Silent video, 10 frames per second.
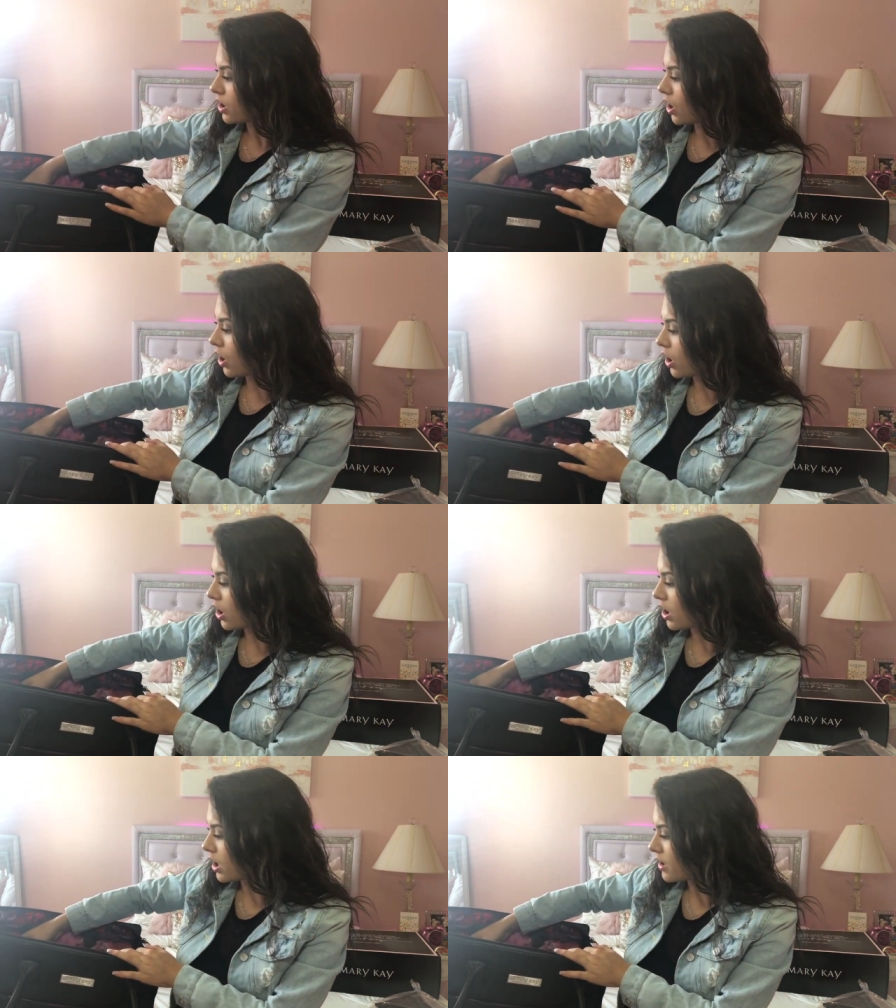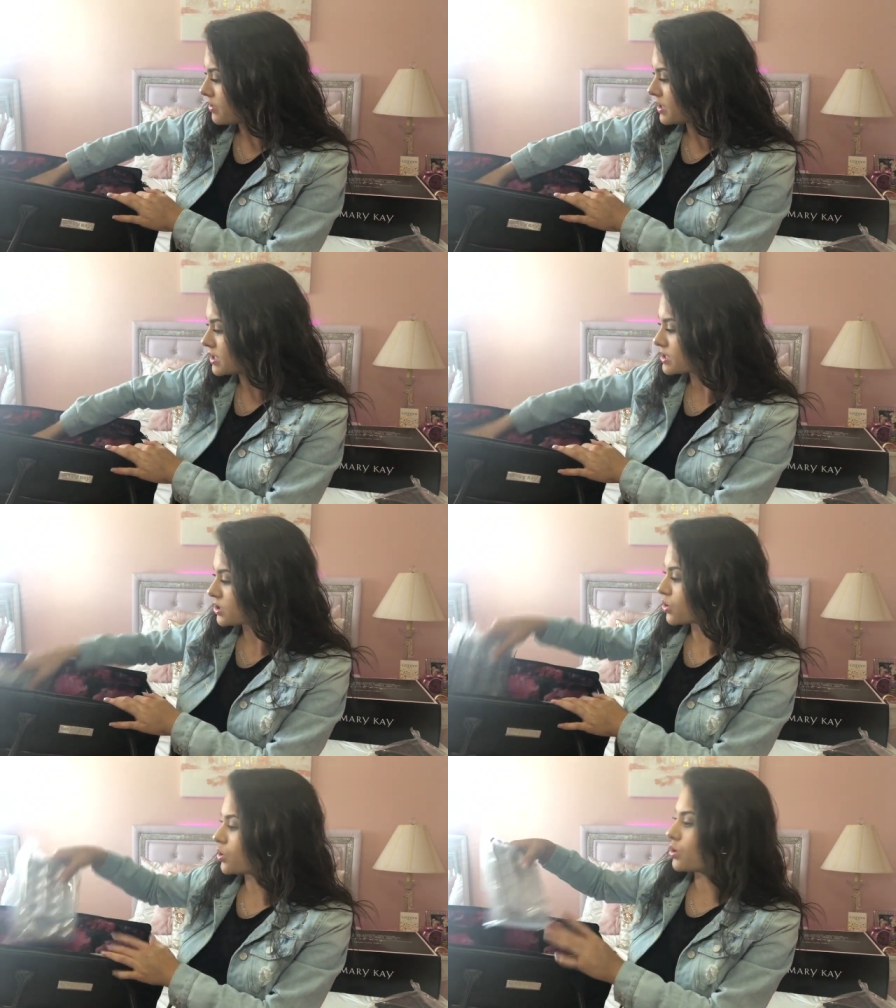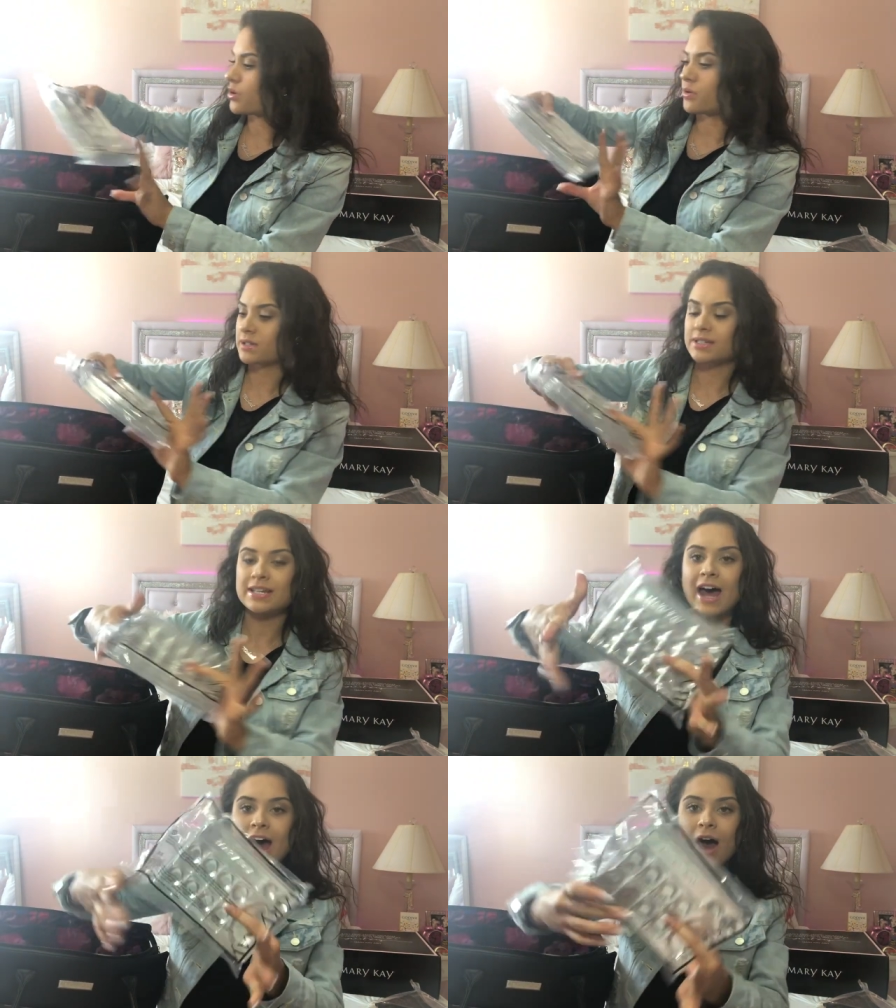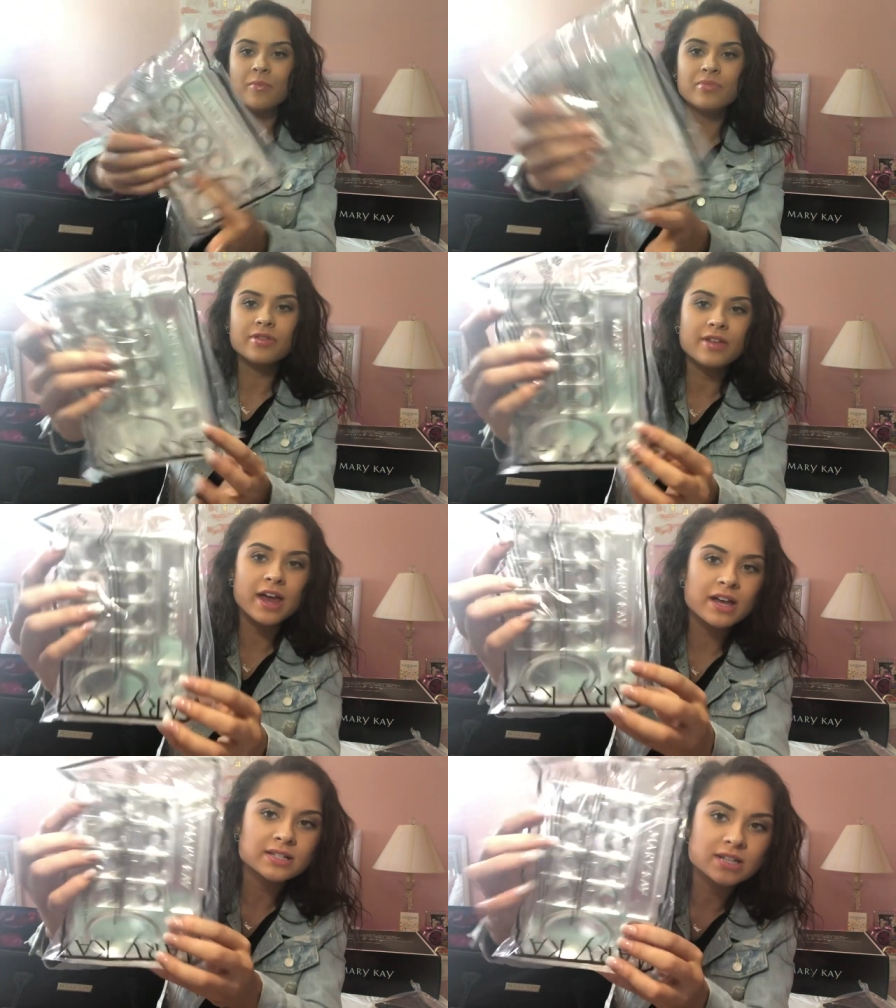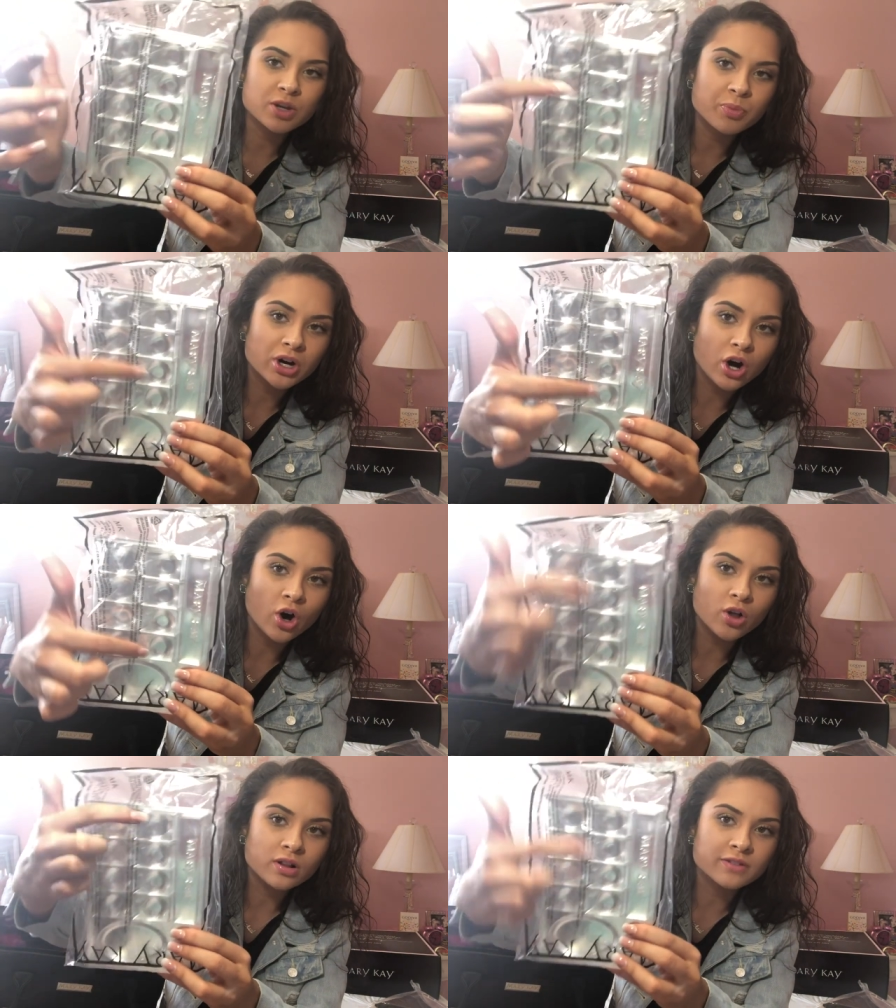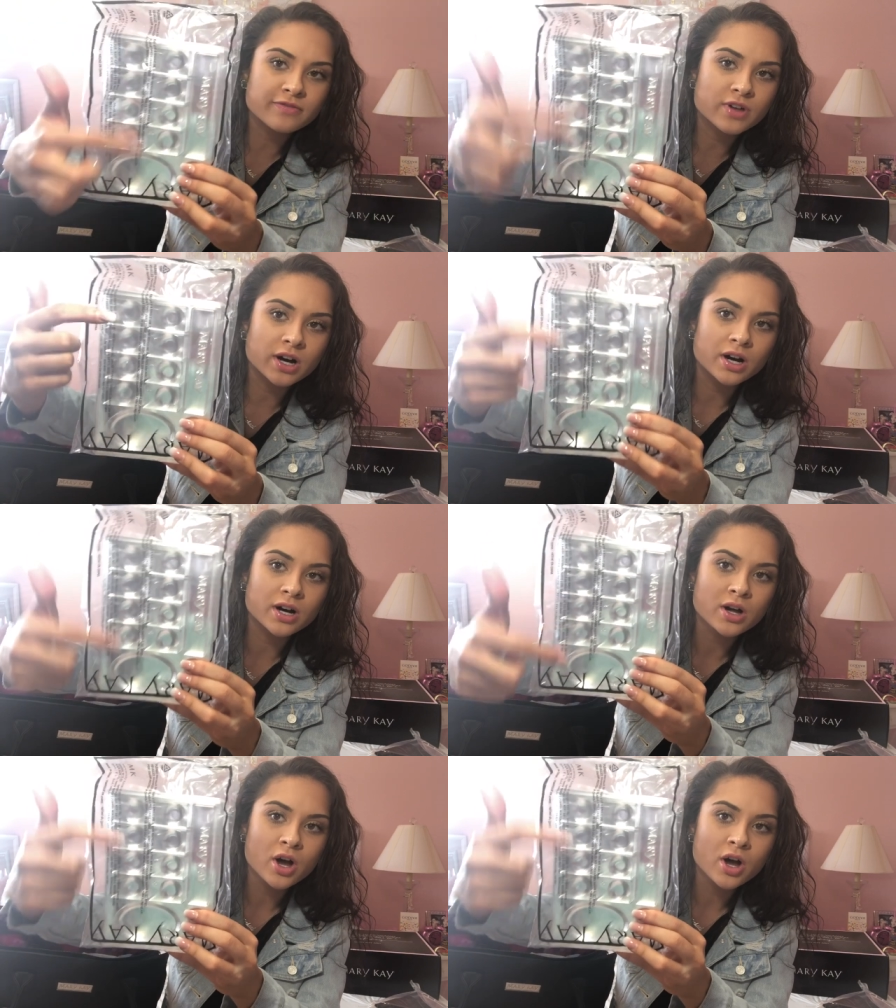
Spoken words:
are these little tab things that you put all of the